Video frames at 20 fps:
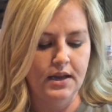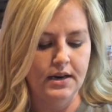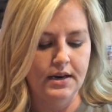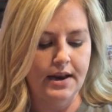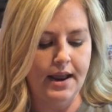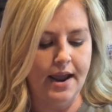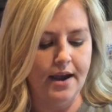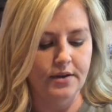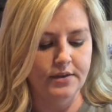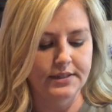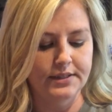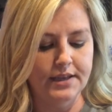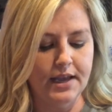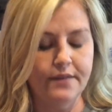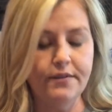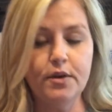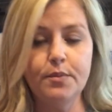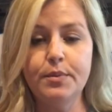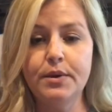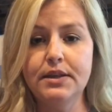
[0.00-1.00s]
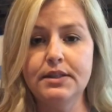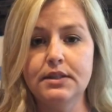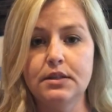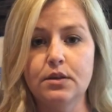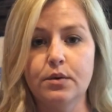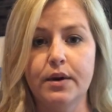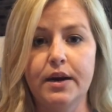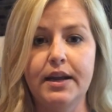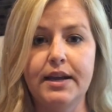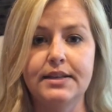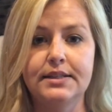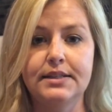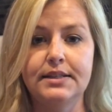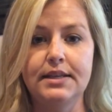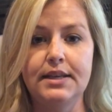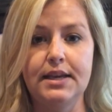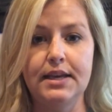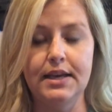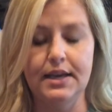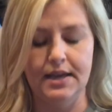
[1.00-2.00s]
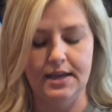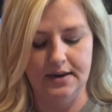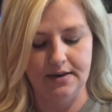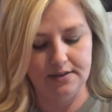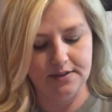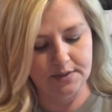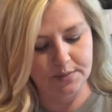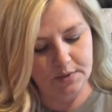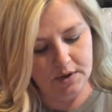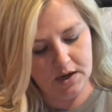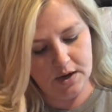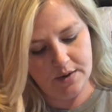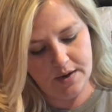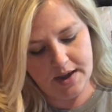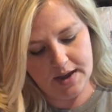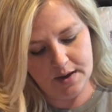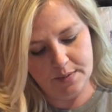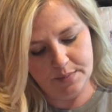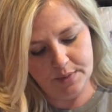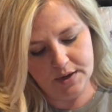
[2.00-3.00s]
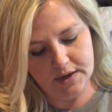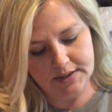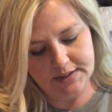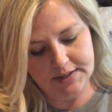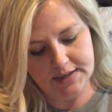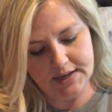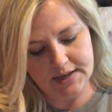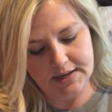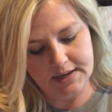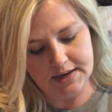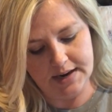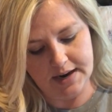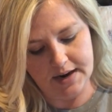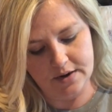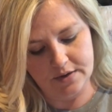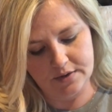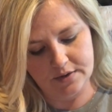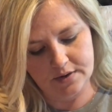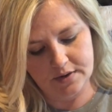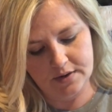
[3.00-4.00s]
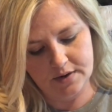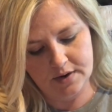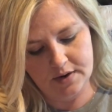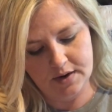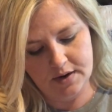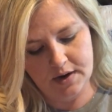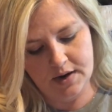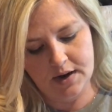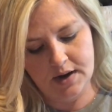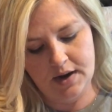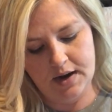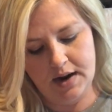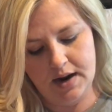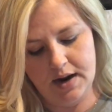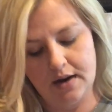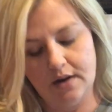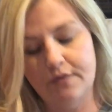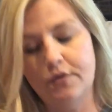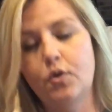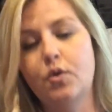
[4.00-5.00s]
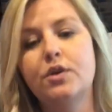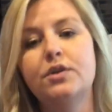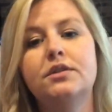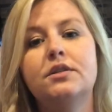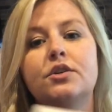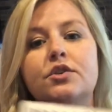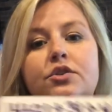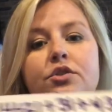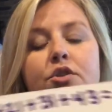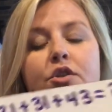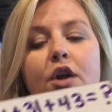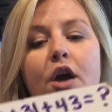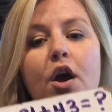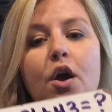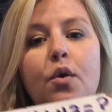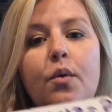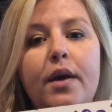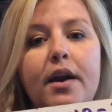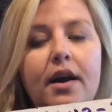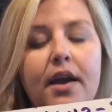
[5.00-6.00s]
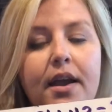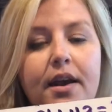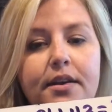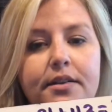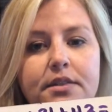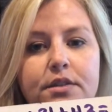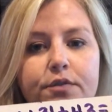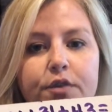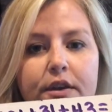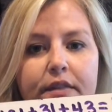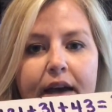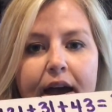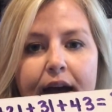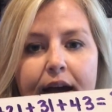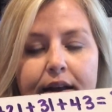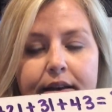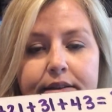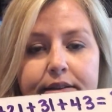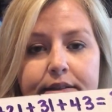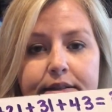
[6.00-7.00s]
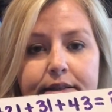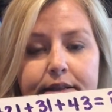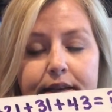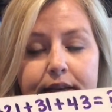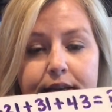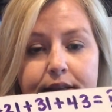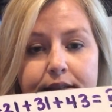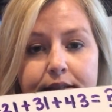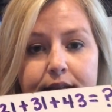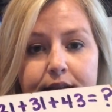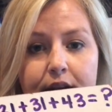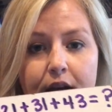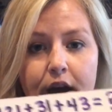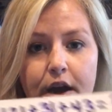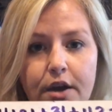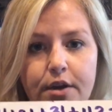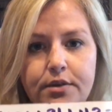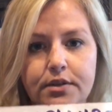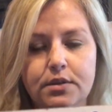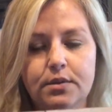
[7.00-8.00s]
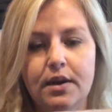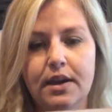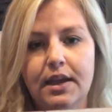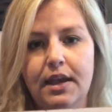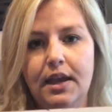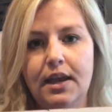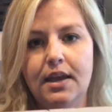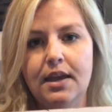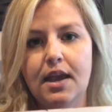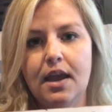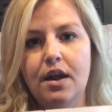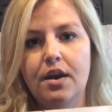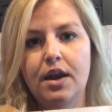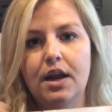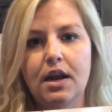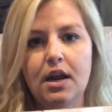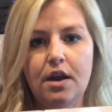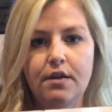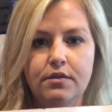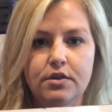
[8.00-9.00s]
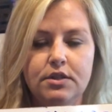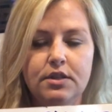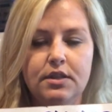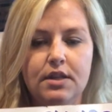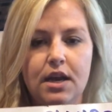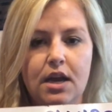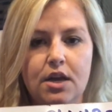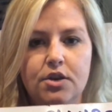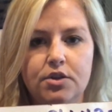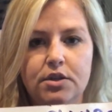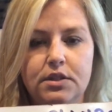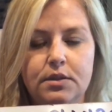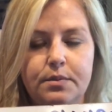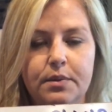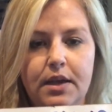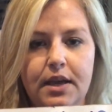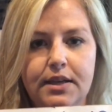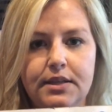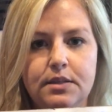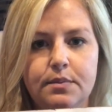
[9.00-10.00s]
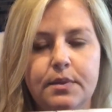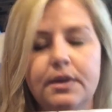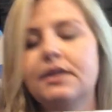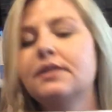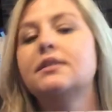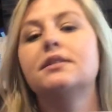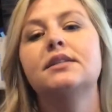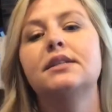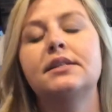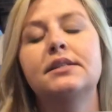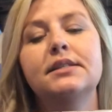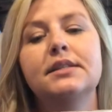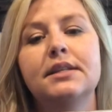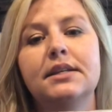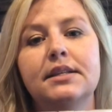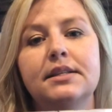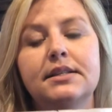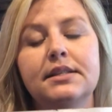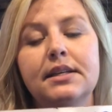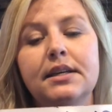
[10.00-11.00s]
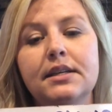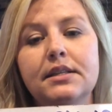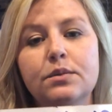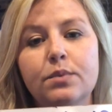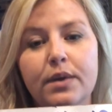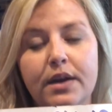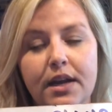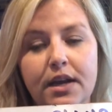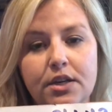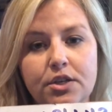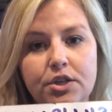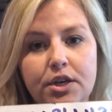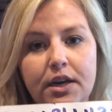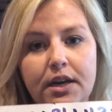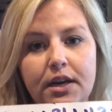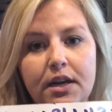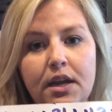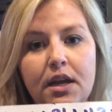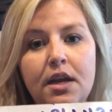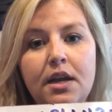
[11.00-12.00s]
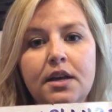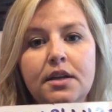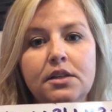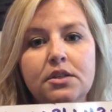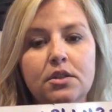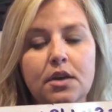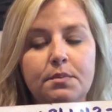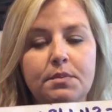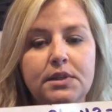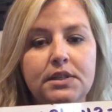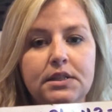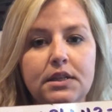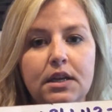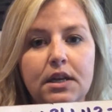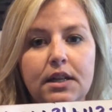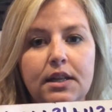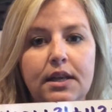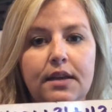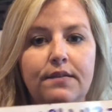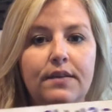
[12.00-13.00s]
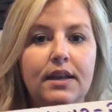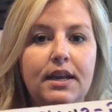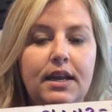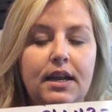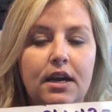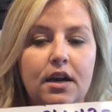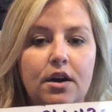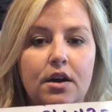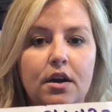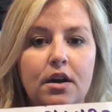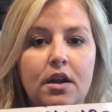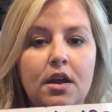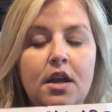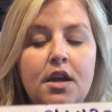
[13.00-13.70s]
Now, 7 plus 3 is 10, so I'm going to go ahead and put a 10 down. And of course, there's nowhere else for that 10 to go, so I can't carry it over to the hundreds place because 10 tens is 100, so I'm just going to leave it here.